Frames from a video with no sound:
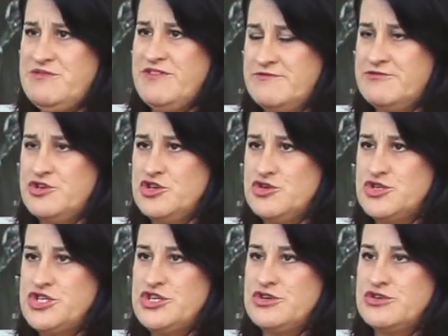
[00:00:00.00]
fun for you
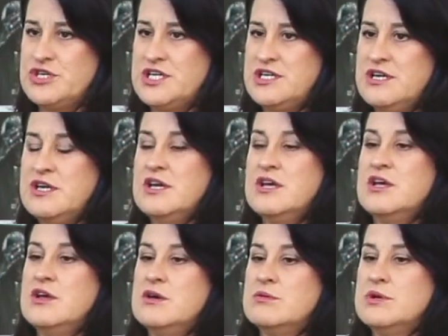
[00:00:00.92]
too.
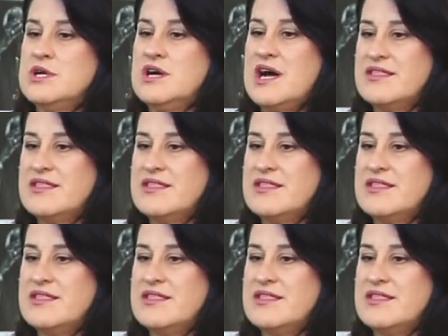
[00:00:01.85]
Well,